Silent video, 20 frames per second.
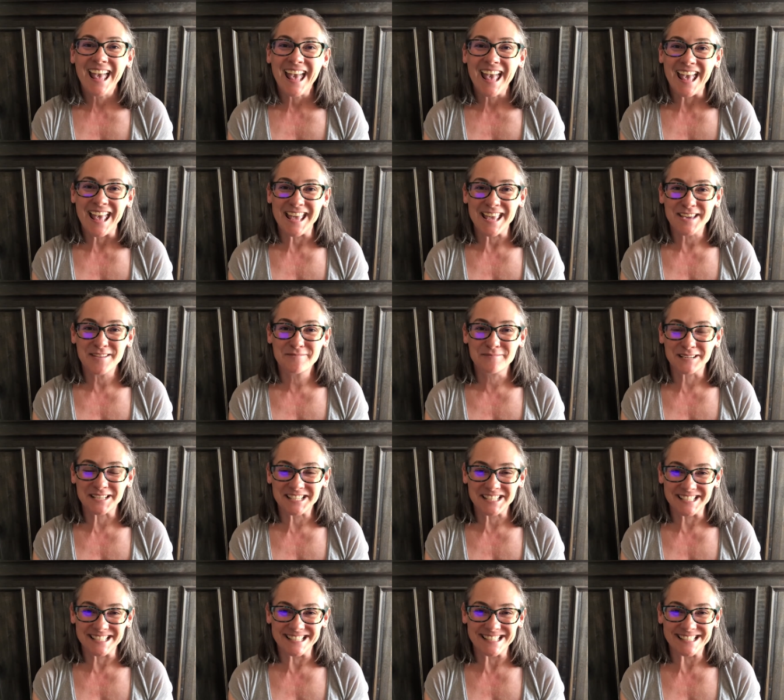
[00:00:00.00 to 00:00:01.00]
Hey
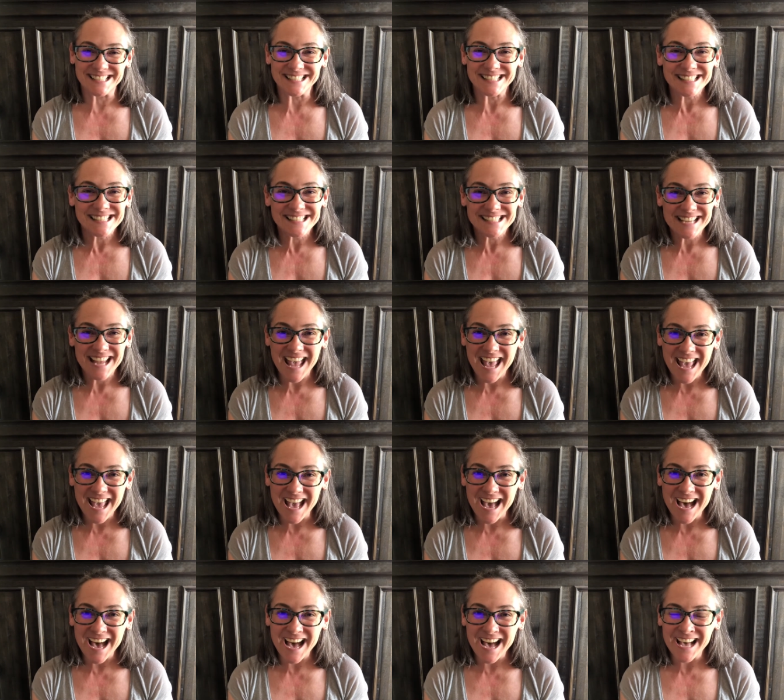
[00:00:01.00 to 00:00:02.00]
witches, it's
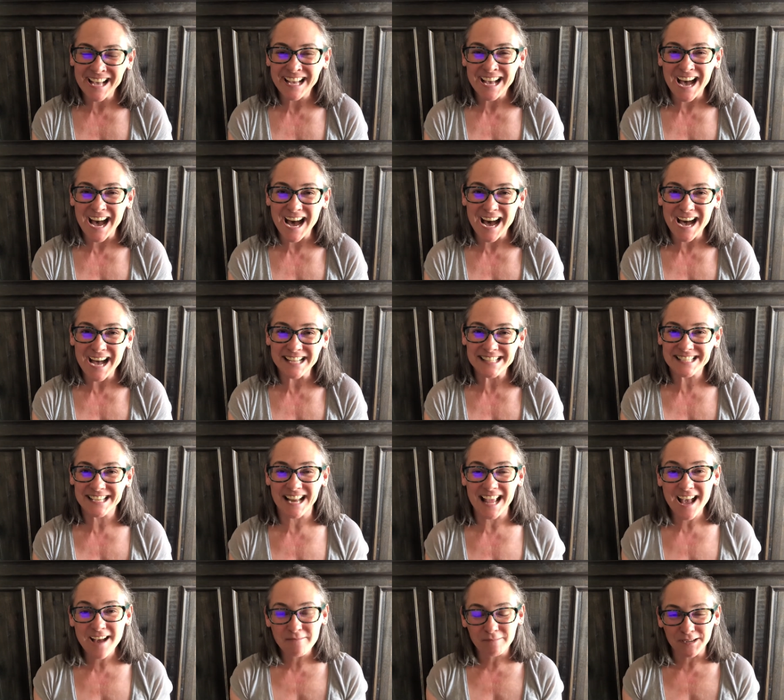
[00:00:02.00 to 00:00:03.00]
Teia. Uh,
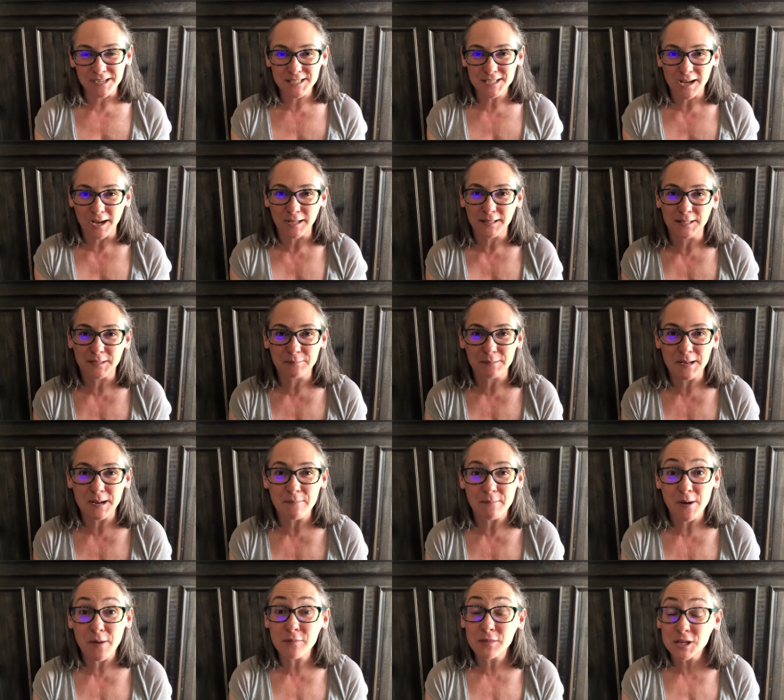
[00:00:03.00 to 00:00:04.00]
today I want to talk a little bit
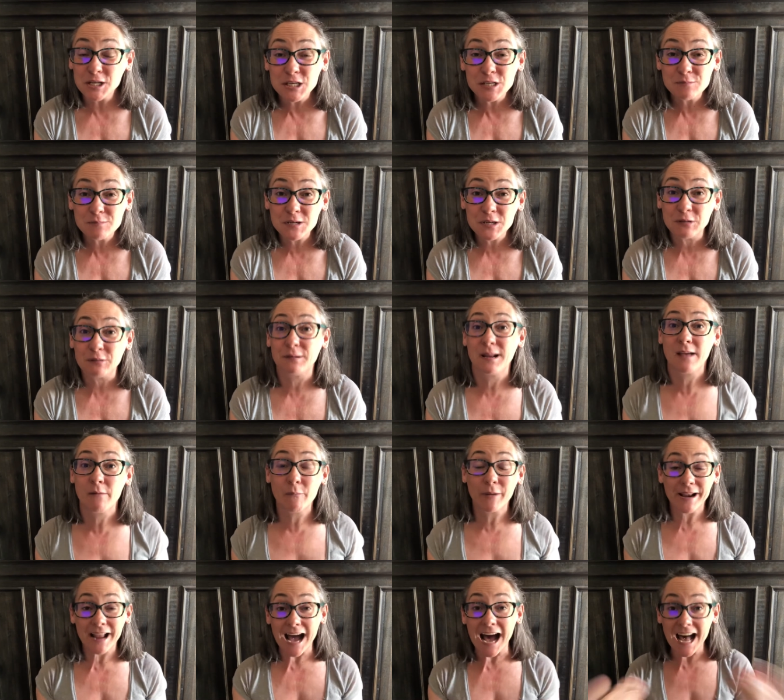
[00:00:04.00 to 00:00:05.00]
about the new moon and
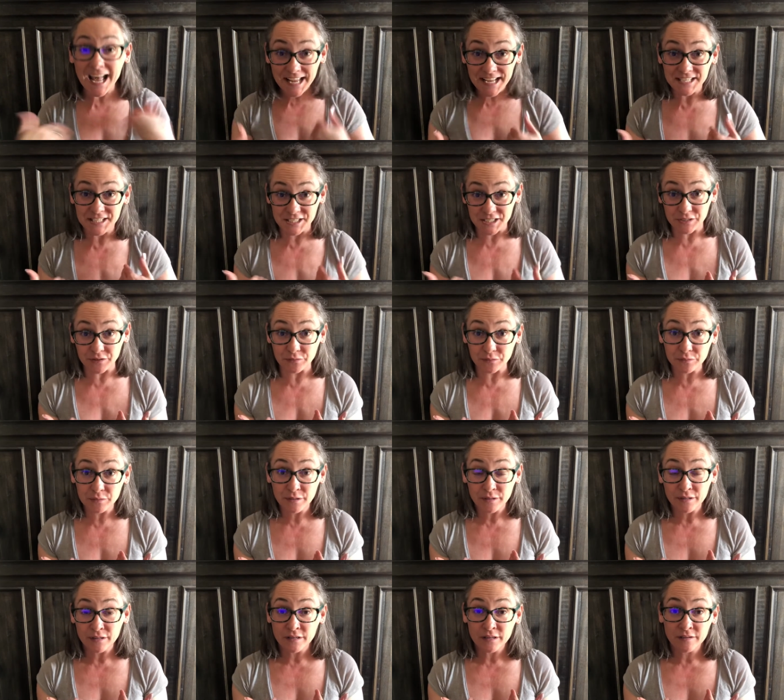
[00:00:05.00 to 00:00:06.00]
what I do
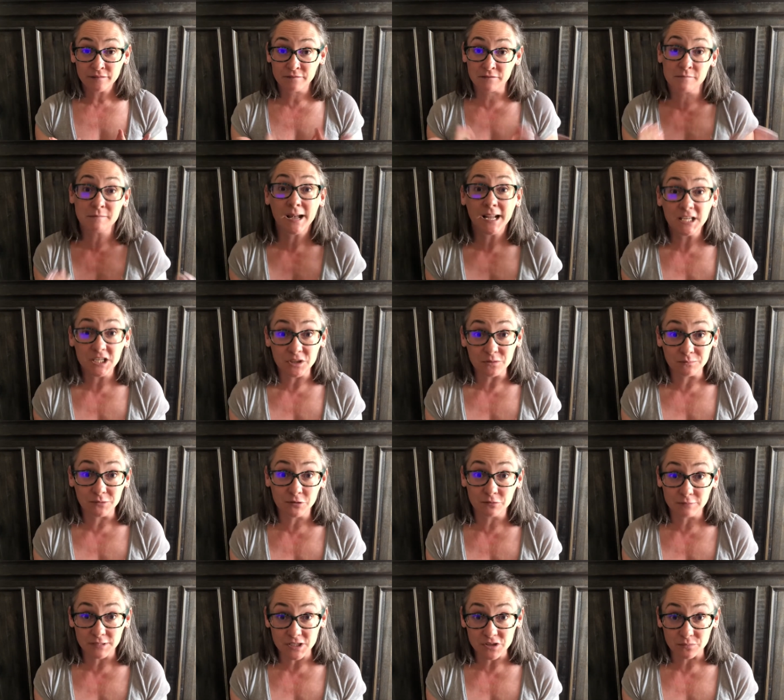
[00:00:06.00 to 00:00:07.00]
for my new
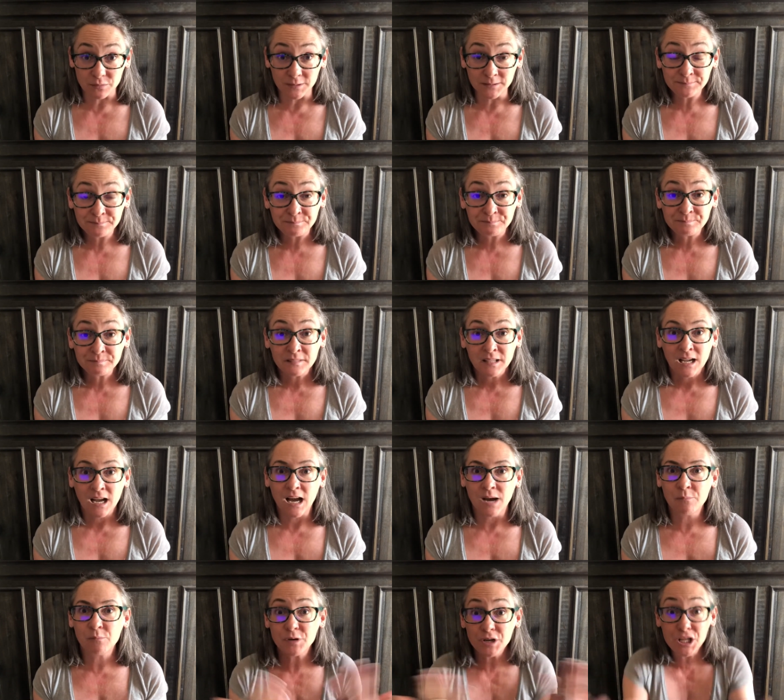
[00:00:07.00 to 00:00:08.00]
moon ritual.
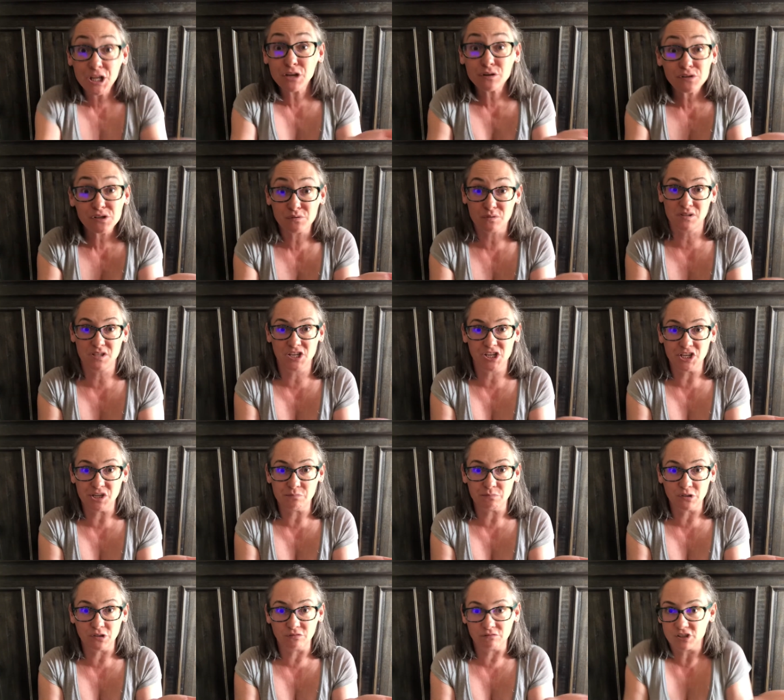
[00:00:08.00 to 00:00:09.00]
Um, what do you do on the new
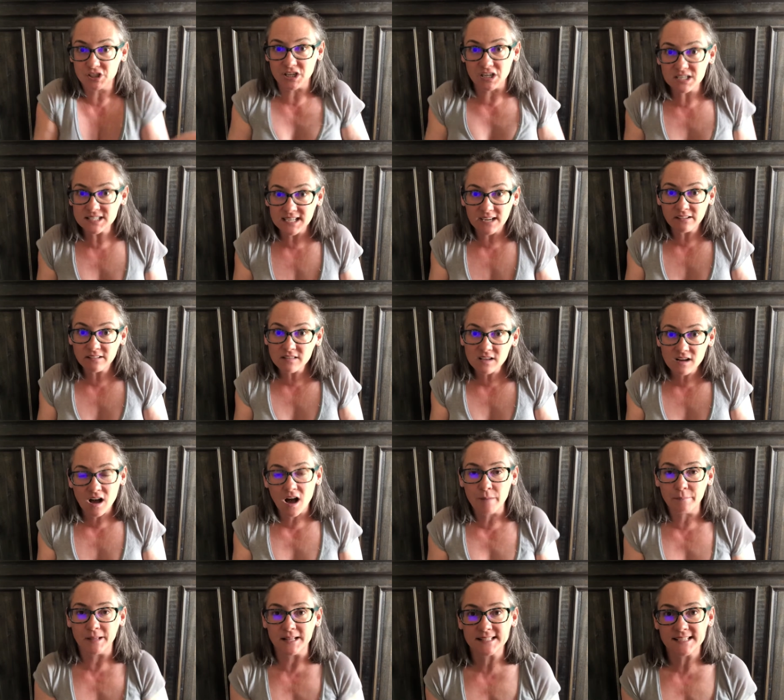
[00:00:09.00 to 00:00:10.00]
moon? Share it down in the
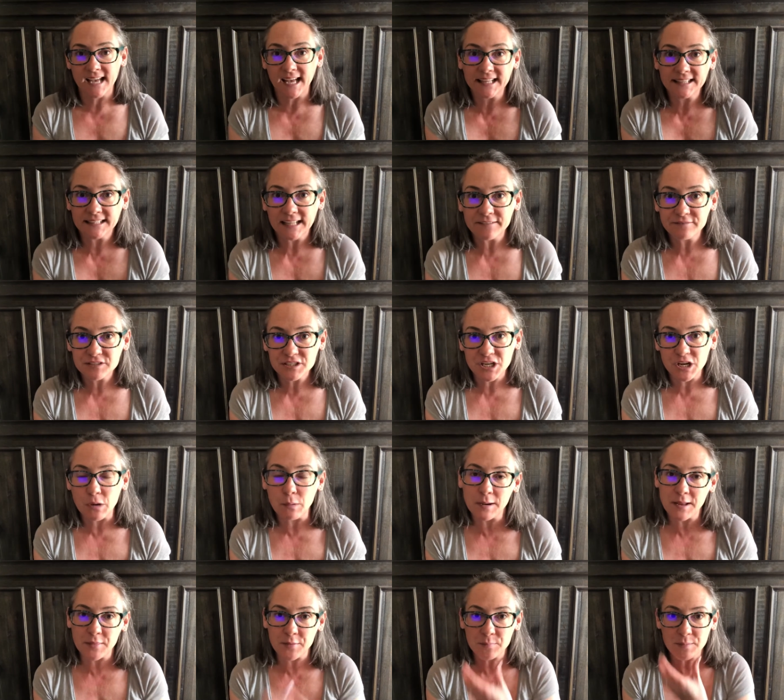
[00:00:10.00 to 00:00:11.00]
comments. I'd love to know
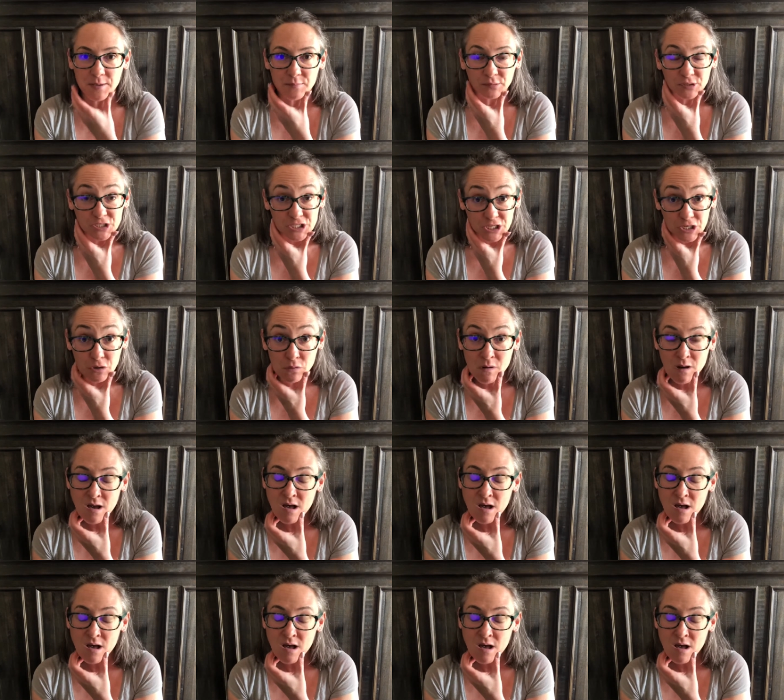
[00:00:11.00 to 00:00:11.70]
what other people do.